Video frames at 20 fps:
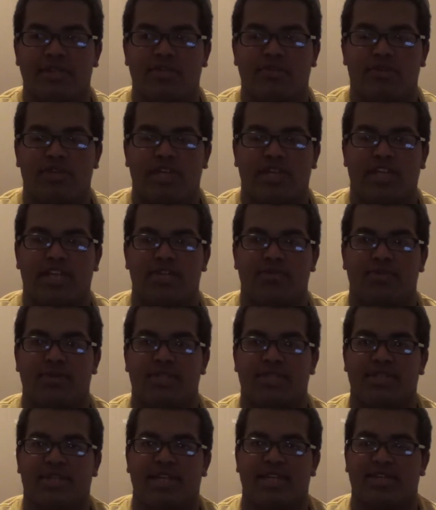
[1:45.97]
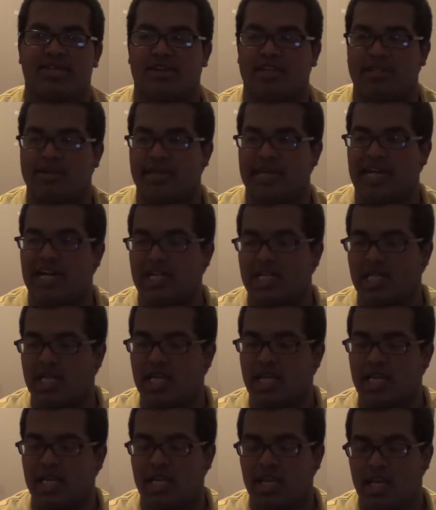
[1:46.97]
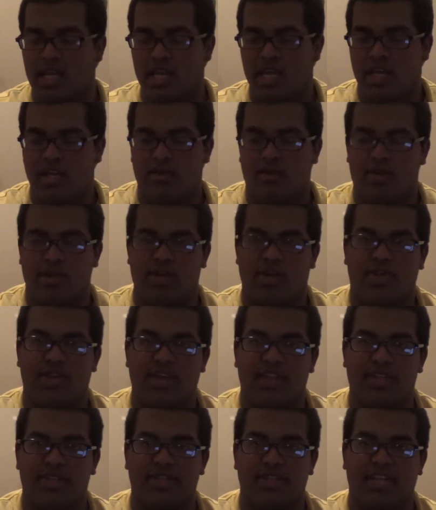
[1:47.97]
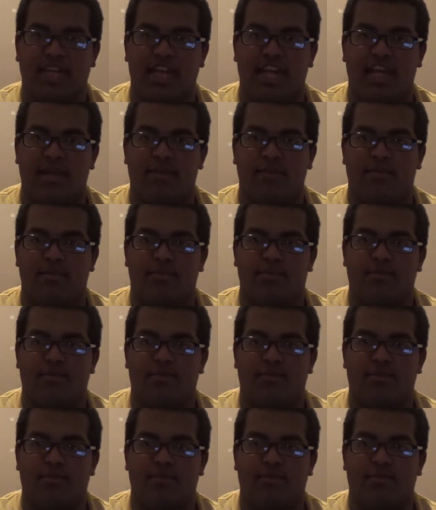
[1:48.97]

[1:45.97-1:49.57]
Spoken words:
while the kids were inside and talking about how like, well, you think this is a game?